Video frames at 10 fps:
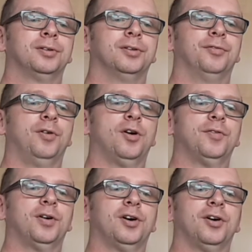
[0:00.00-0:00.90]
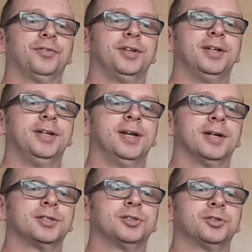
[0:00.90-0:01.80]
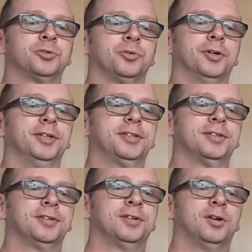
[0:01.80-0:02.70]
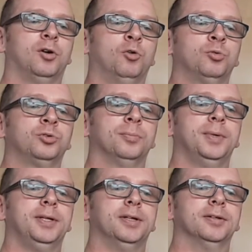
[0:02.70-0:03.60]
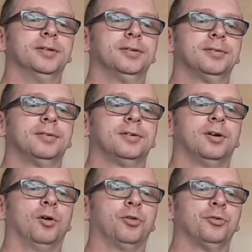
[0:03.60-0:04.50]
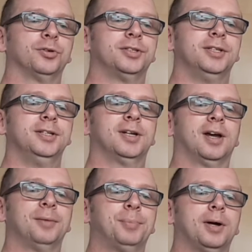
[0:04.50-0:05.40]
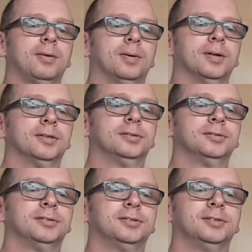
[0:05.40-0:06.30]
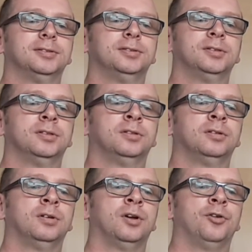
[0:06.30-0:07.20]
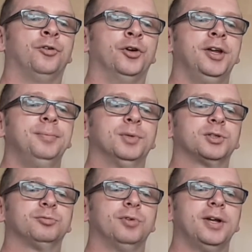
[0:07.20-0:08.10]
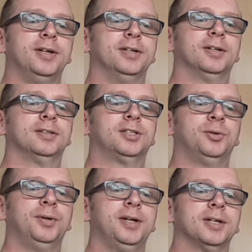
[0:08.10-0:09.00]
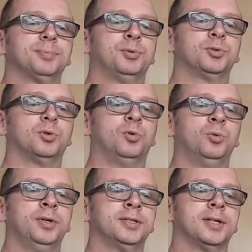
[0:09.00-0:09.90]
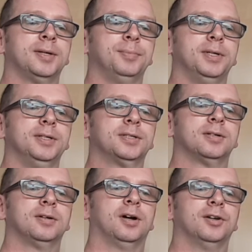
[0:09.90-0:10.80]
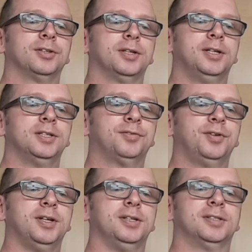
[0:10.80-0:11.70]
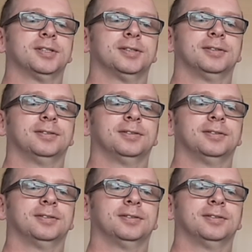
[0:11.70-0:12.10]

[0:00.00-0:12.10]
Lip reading: the Father, after he has destroyed all dominion, authority, and power. For he must reign until he has put all his enemies under his feet.